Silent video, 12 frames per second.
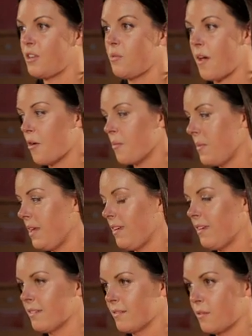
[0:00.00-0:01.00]
Can you help
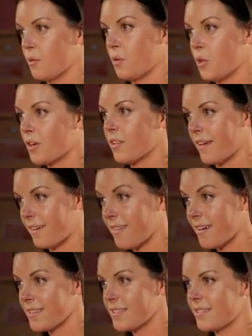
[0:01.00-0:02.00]
me look like
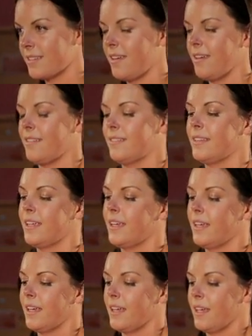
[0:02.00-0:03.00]
this?" And
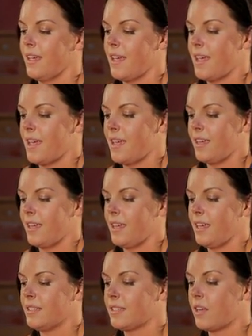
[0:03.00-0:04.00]

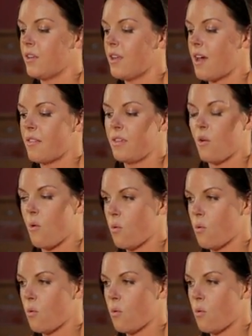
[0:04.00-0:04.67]
he said, "The